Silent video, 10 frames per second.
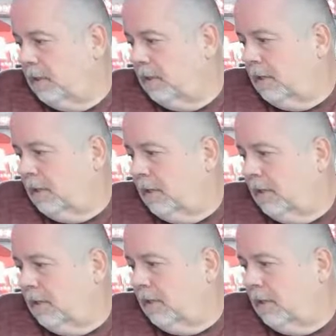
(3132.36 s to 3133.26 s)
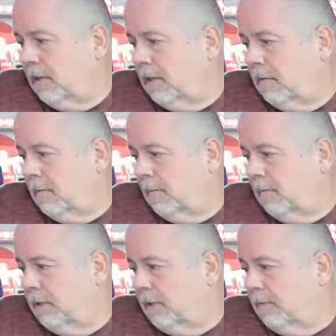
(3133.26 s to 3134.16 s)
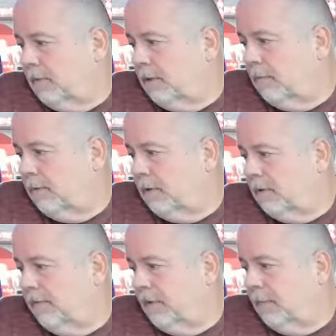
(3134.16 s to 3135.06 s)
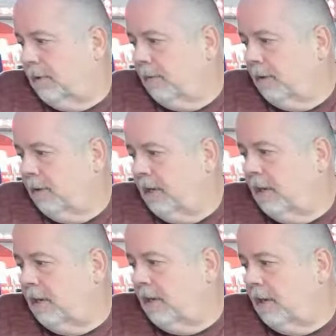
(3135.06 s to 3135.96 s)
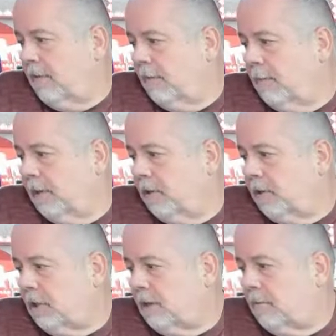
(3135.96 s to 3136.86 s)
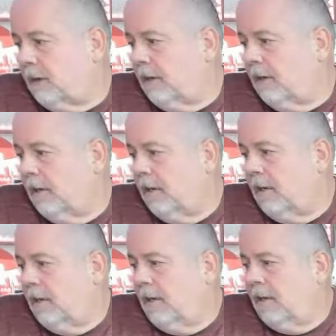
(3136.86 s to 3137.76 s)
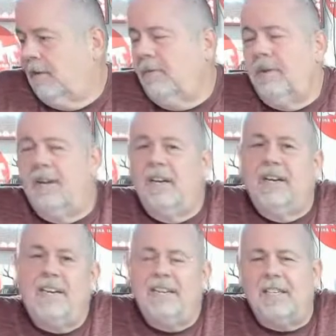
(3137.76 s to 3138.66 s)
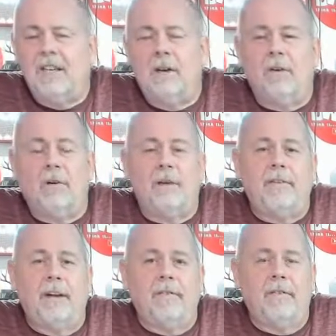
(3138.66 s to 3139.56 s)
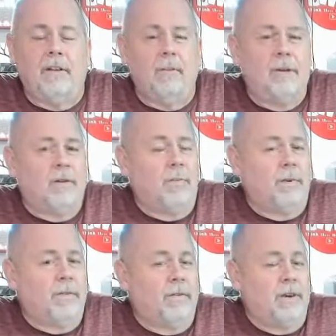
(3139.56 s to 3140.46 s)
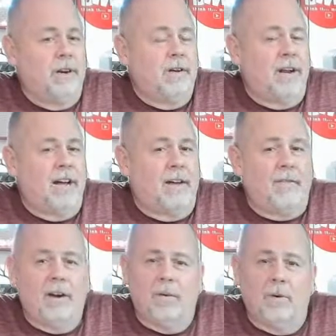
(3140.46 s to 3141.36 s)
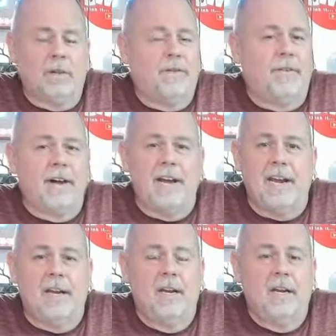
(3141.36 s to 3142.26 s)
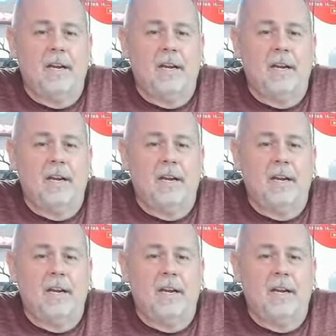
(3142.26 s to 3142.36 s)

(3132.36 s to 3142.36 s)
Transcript: isn't it better to purchase filament when needed to have a bunch stockpiled? Well, yes and no. I've had filament open for 1.5 years now. Works fine.